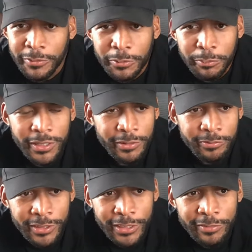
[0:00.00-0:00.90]
when you make
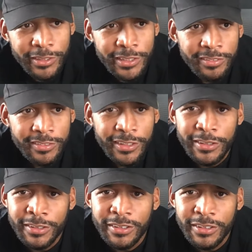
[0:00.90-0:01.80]
it very, very
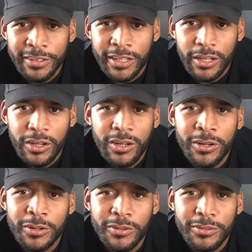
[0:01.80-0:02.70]
subtle, you're like,
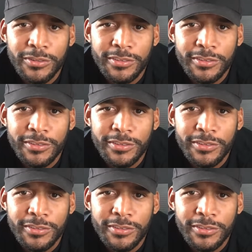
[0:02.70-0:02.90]
oh,